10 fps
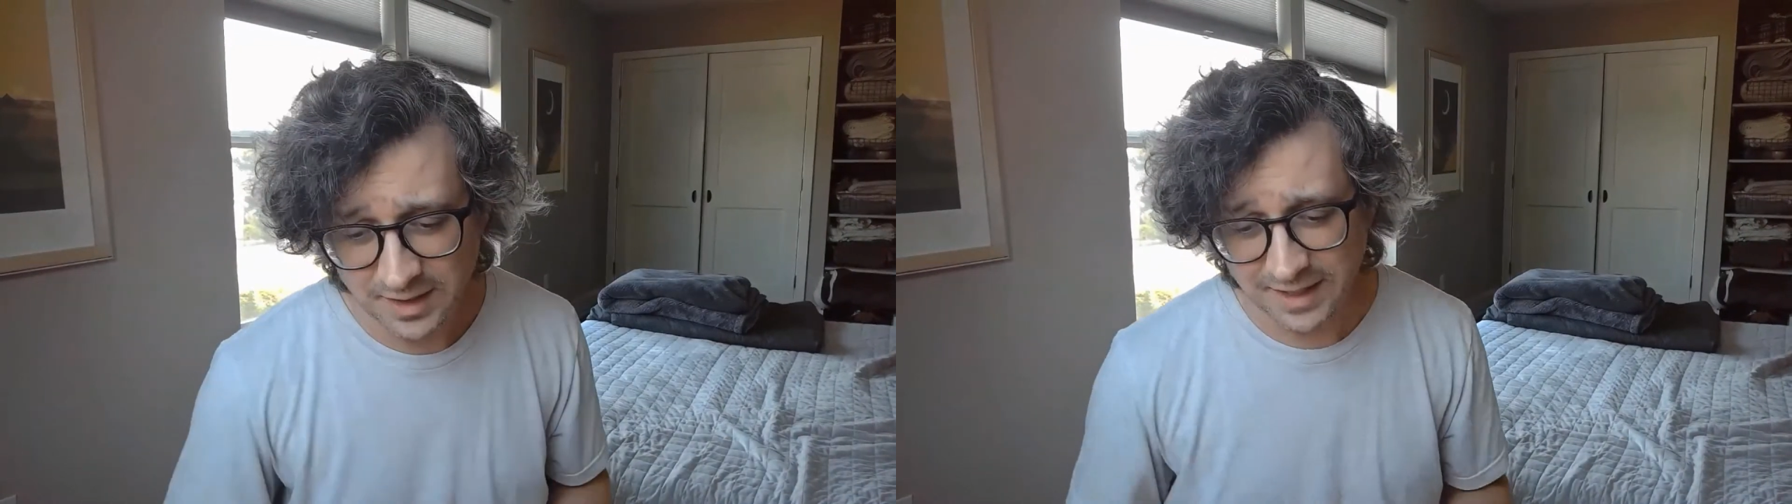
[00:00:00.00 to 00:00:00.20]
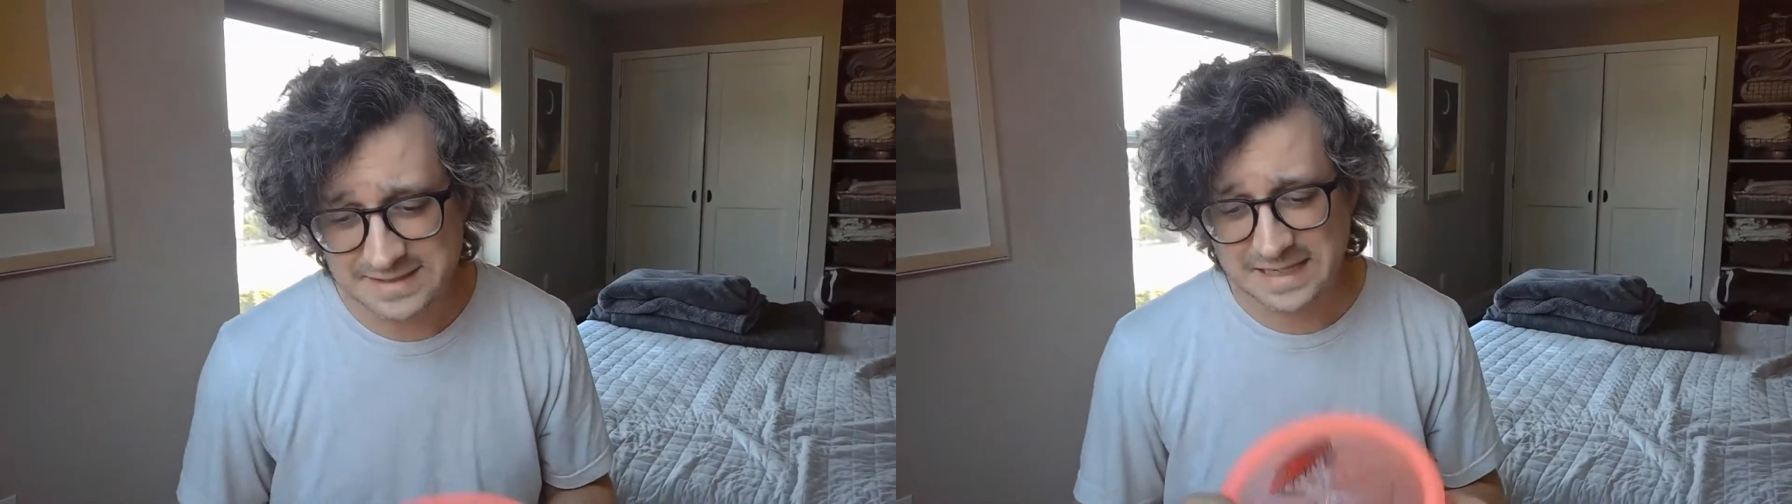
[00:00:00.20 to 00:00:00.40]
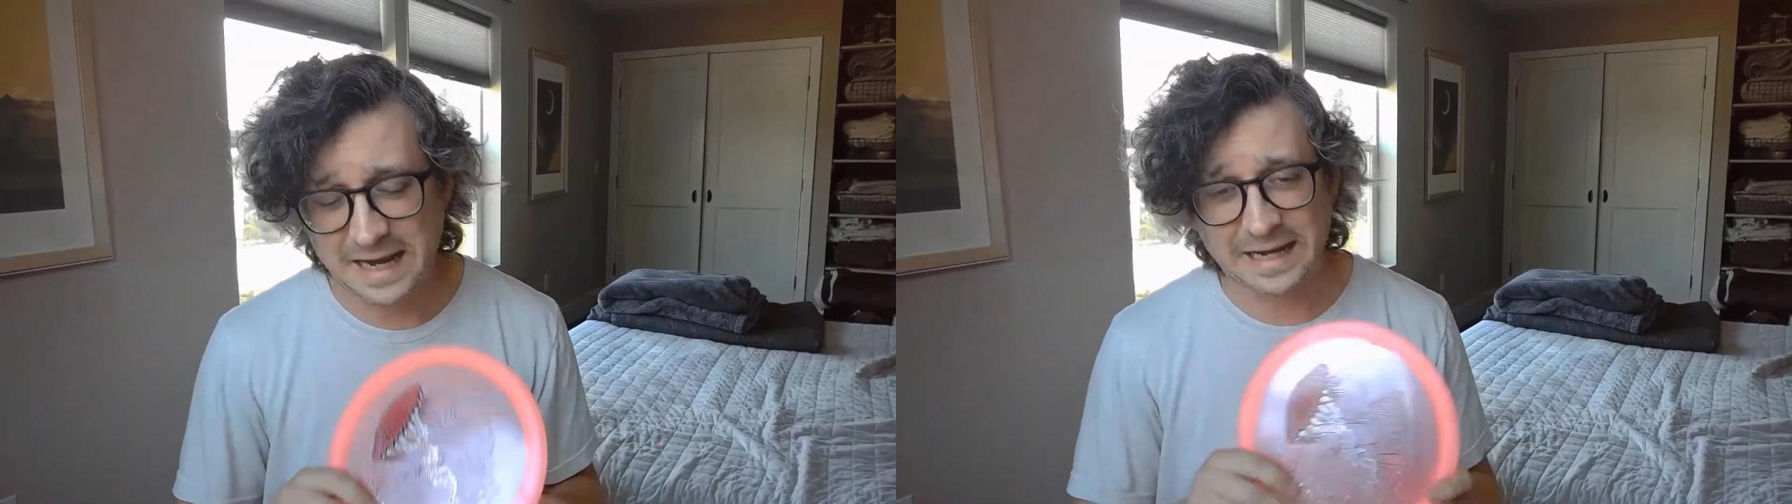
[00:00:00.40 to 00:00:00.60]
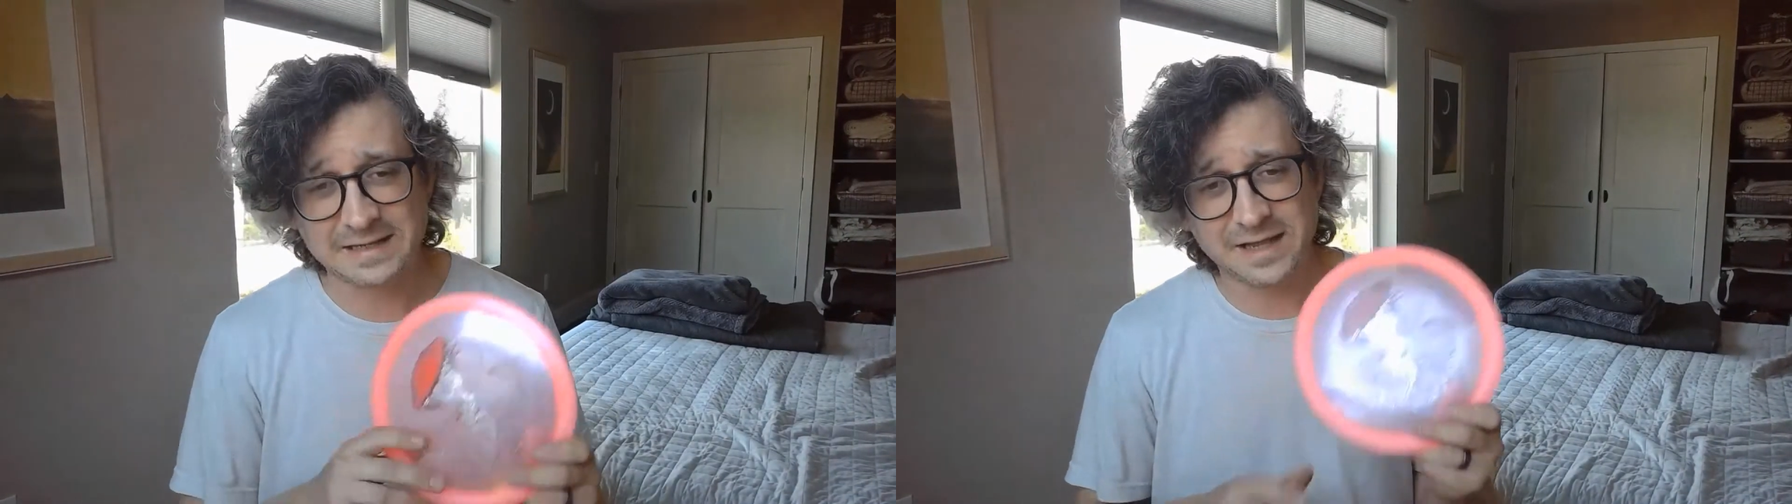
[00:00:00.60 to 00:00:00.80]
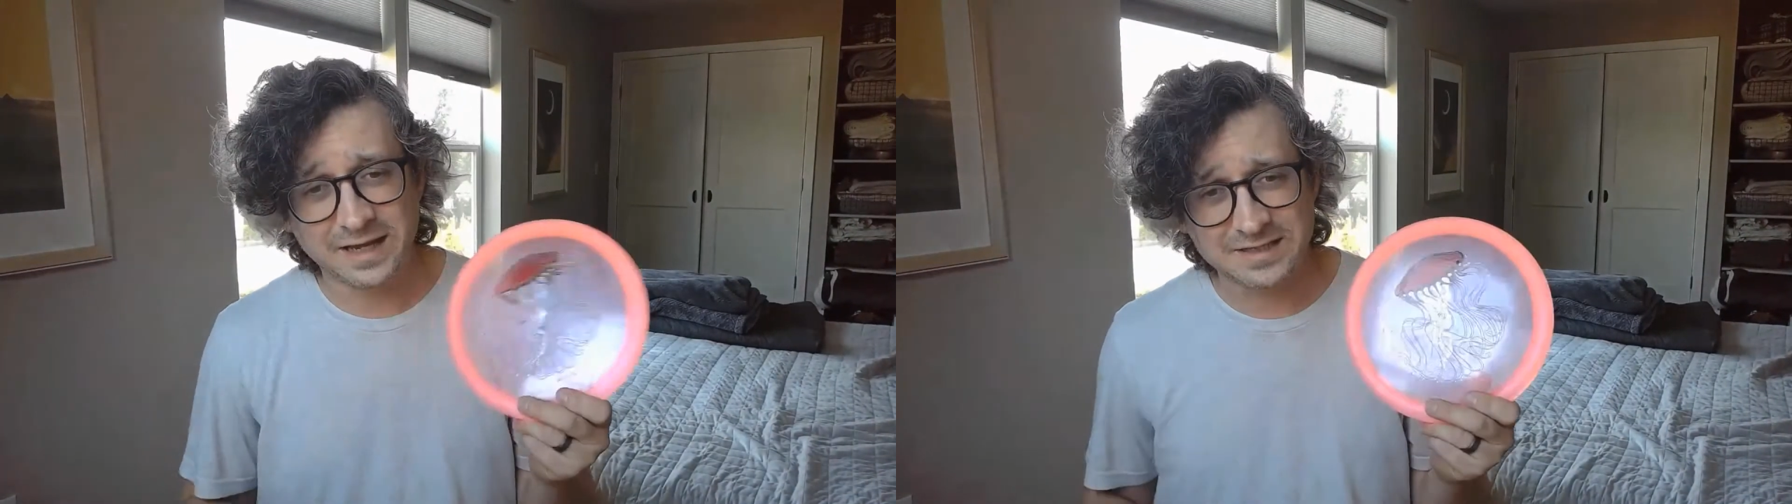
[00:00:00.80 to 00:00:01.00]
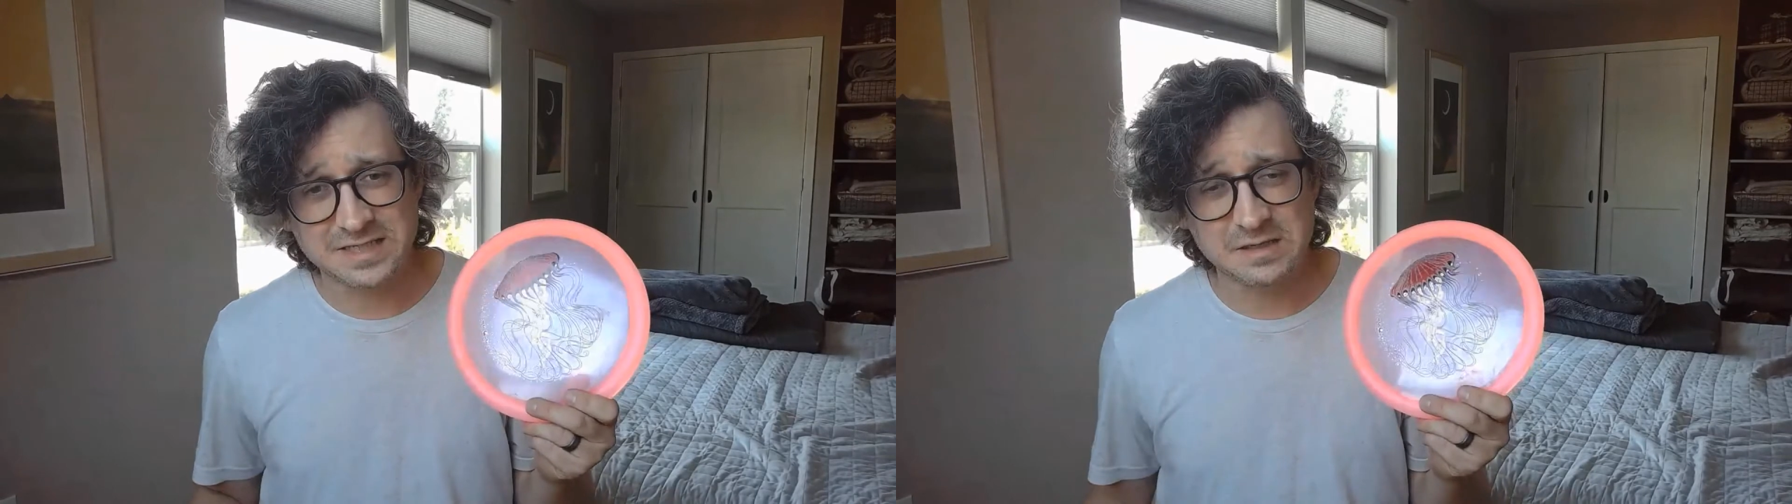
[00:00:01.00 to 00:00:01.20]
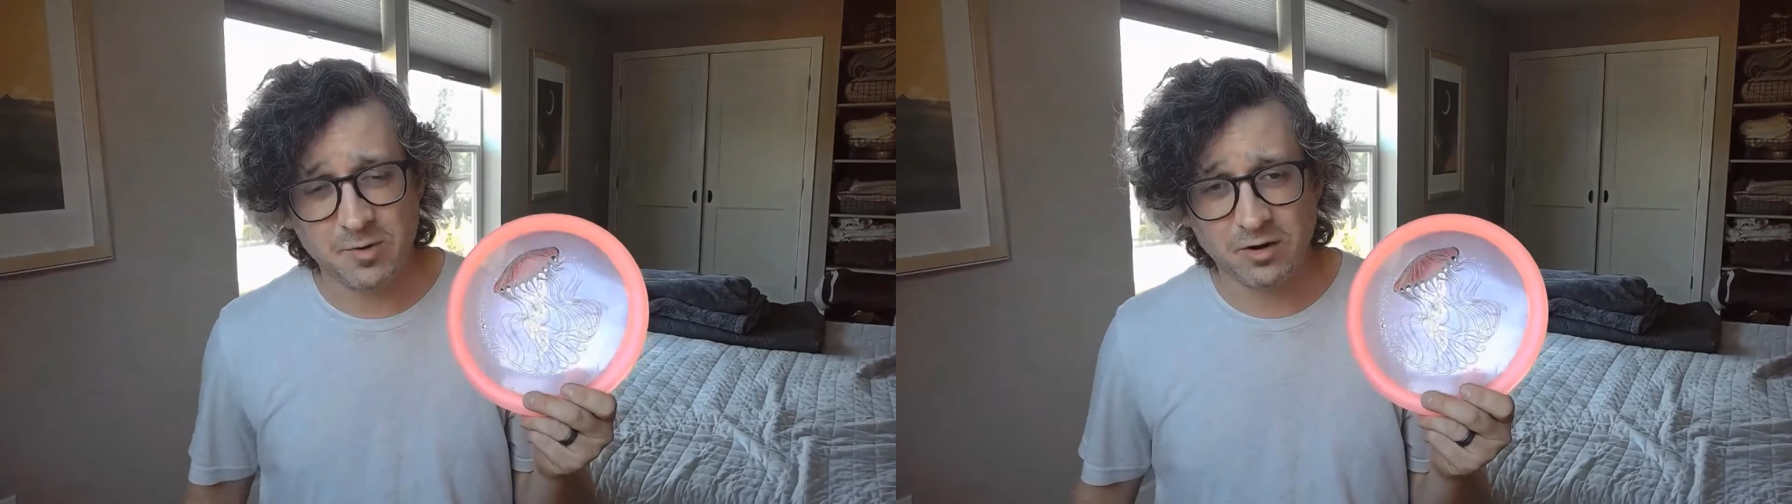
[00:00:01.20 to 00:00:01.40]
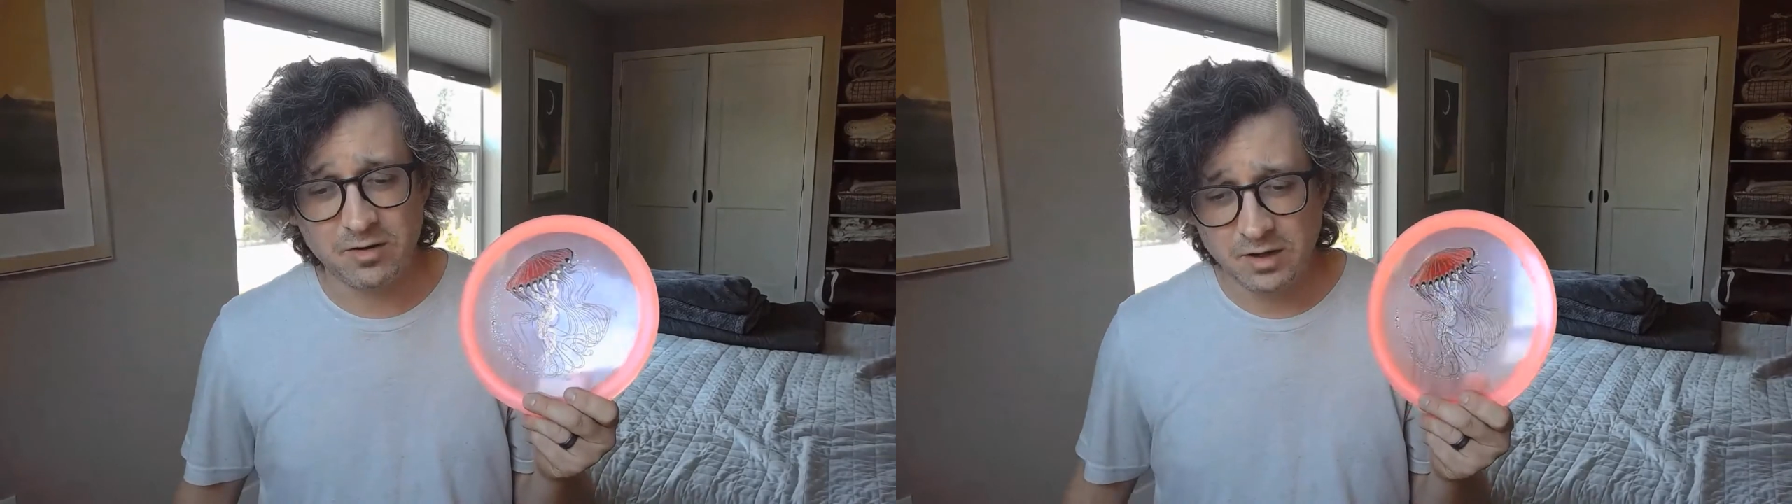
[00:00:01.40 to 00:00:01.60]
It's kind of like a
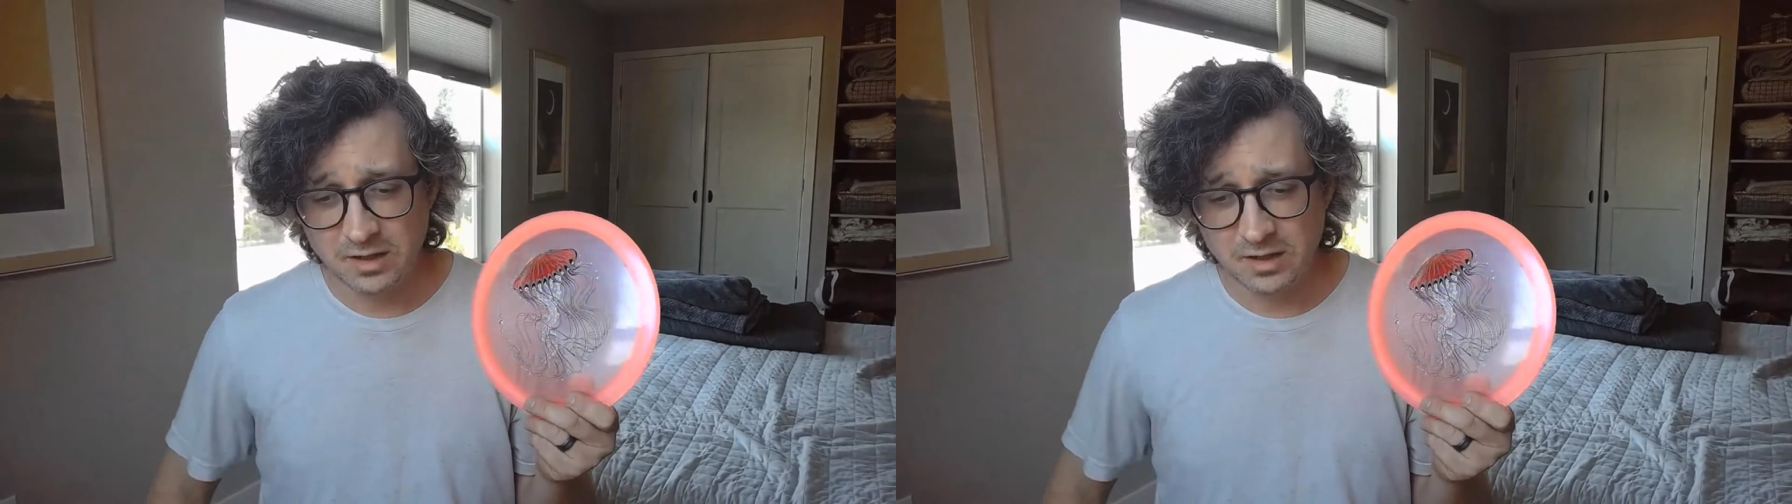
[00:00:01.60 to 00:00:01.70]
T-Bird.